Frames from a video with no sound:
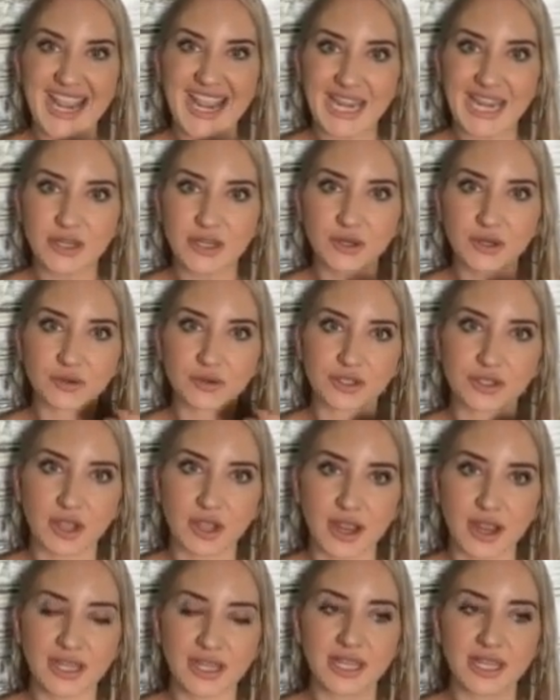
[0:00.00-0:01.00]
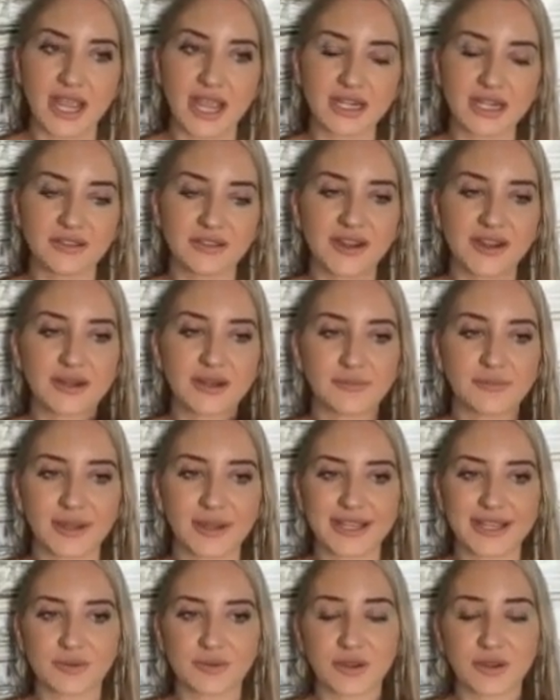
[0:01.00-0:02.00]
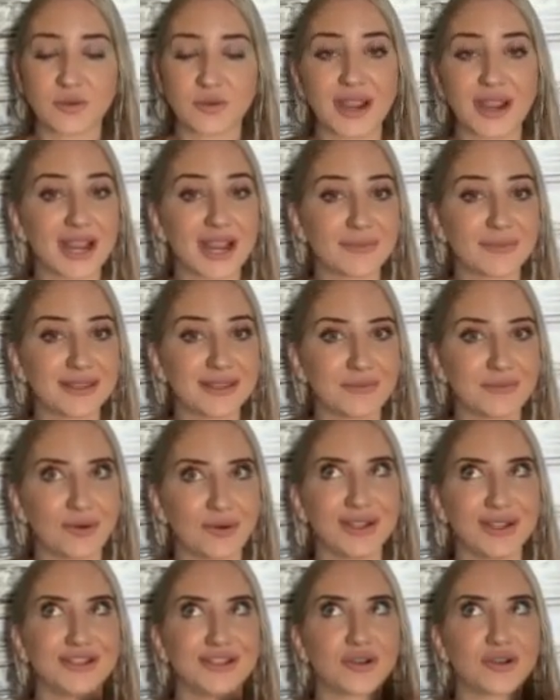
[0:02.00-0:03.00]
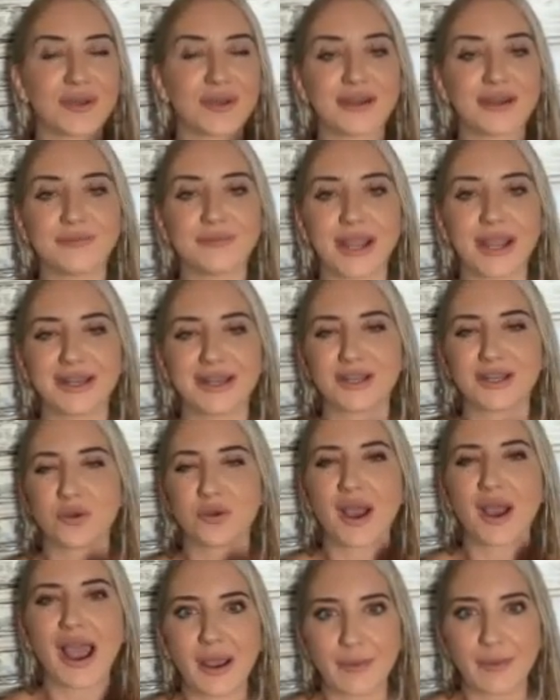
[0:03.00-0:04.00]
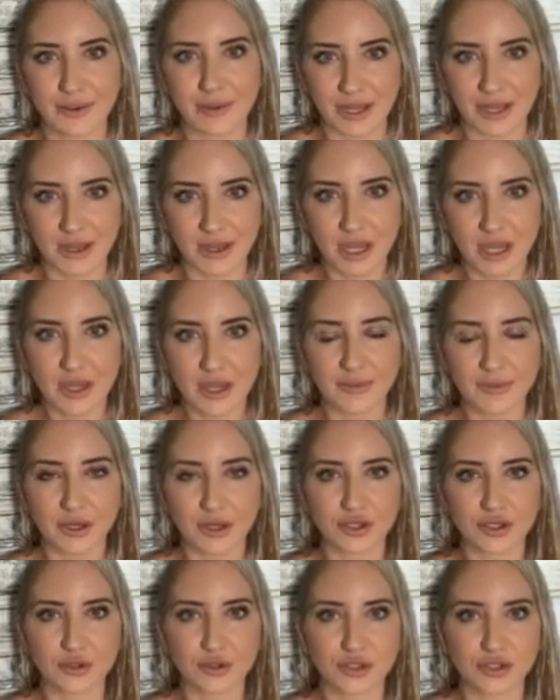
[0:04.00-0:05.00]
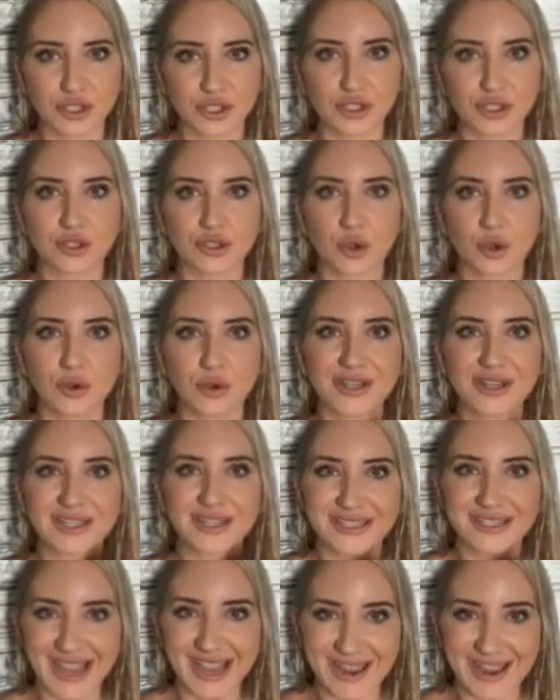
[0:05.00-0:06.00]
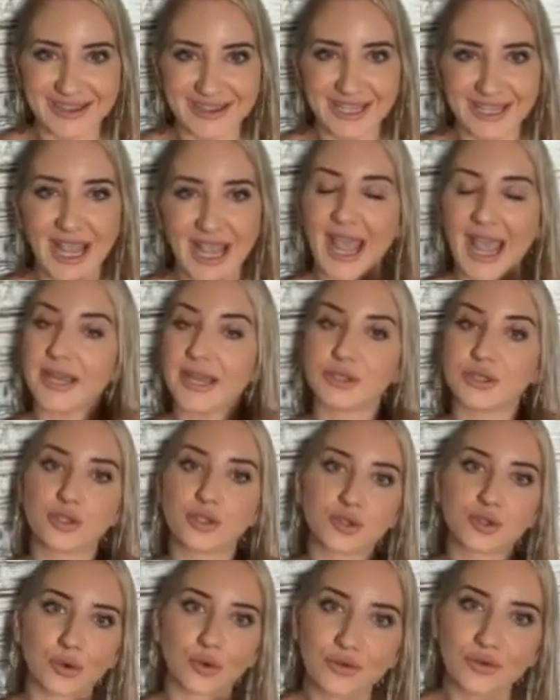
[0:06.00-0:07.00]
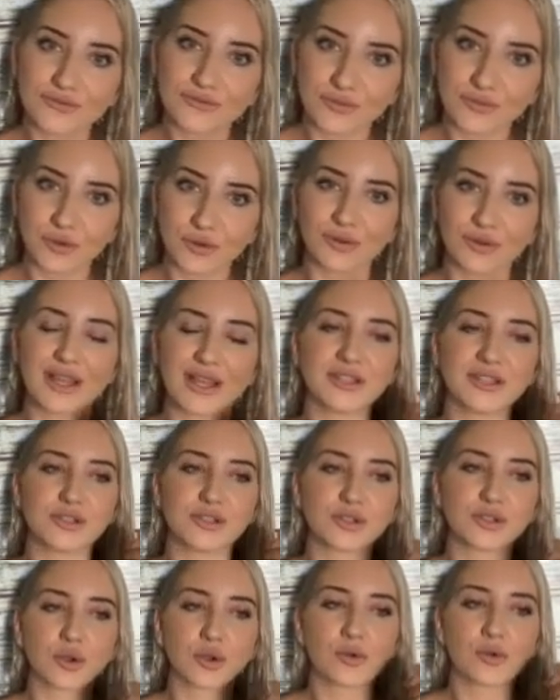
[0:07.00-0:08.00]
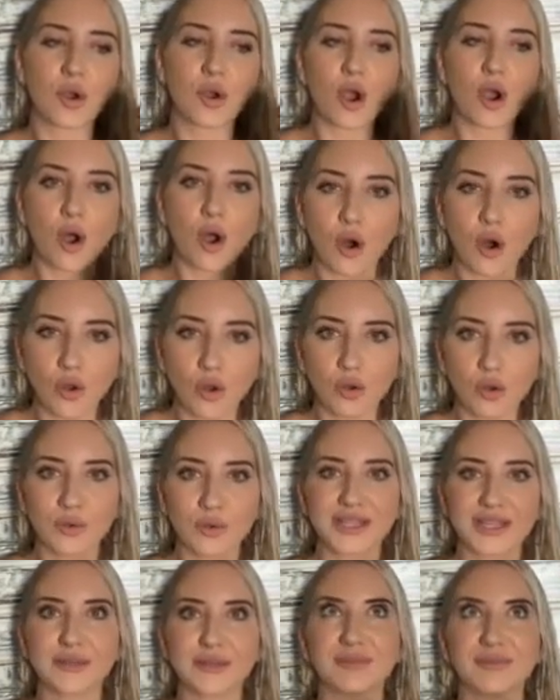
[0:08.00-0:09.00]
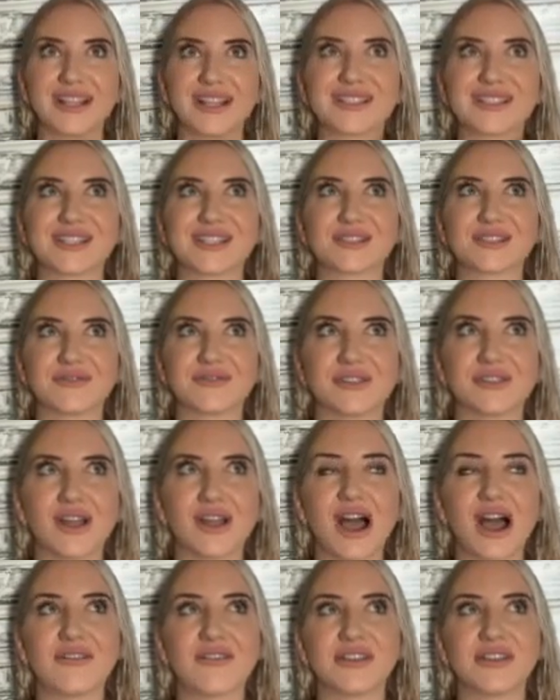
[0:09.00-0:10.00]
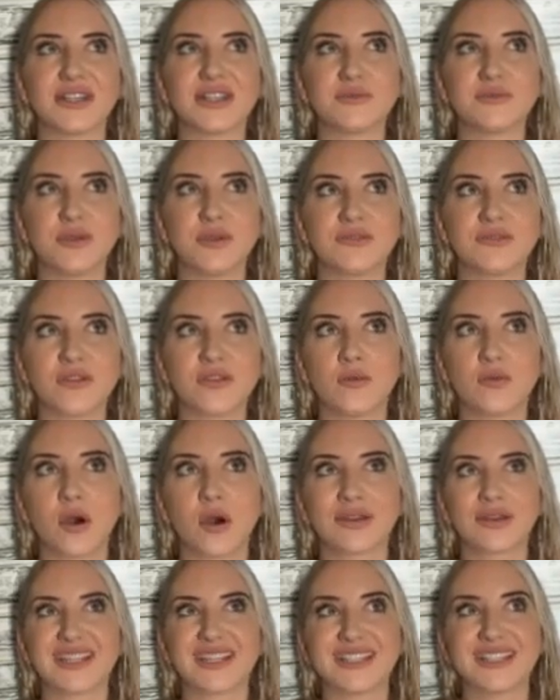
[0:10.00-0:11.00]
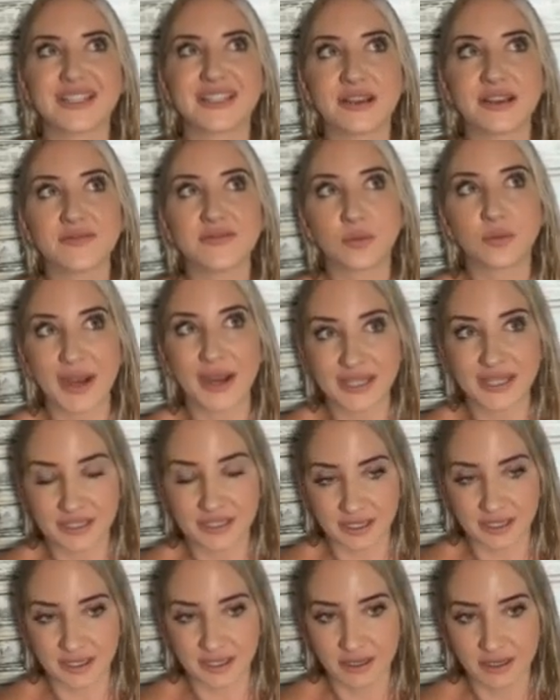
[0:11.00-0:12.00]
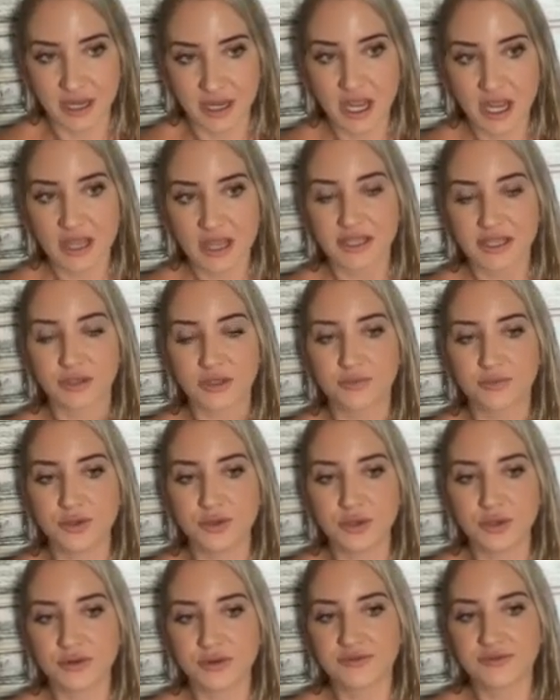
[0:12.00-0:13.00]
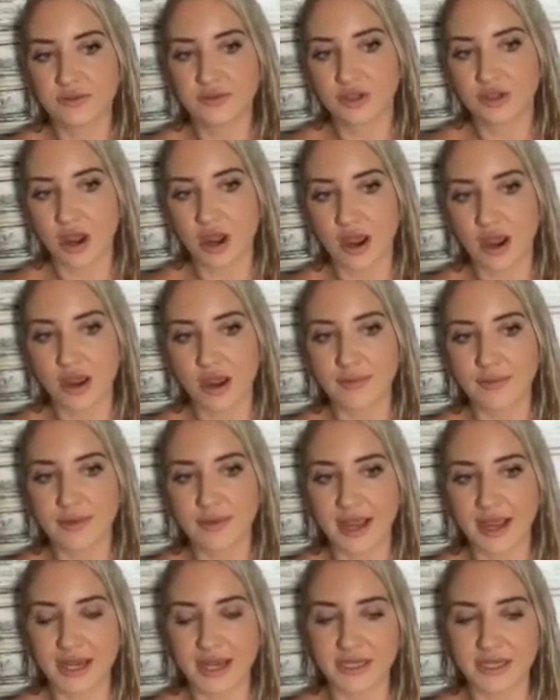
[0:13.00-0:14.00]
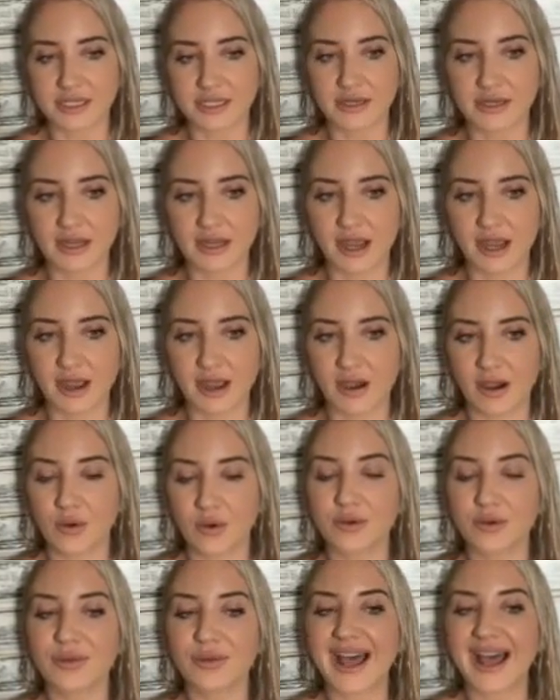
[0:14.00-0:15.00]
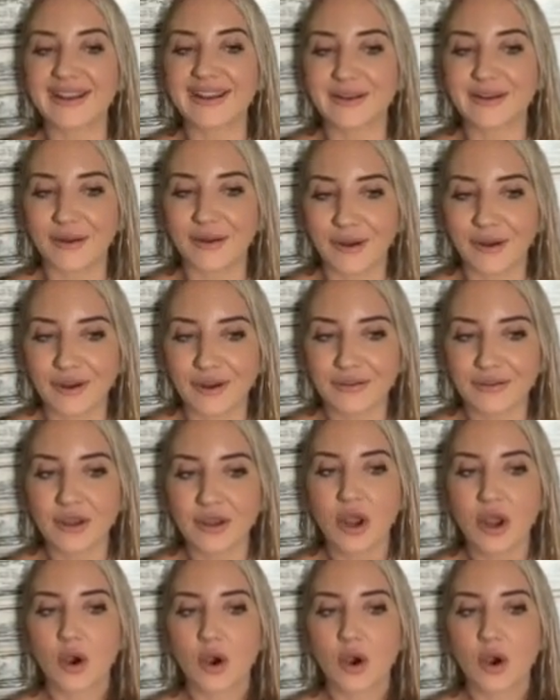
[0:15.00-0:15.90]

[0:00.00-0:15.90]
in your psyche, activate a place where you wake up in the morning, you jump out of bed happy because you're just so content and so full and so whole with the blessings of life in this beautiful world, instead of wasting this beautiful time and on planet Earth,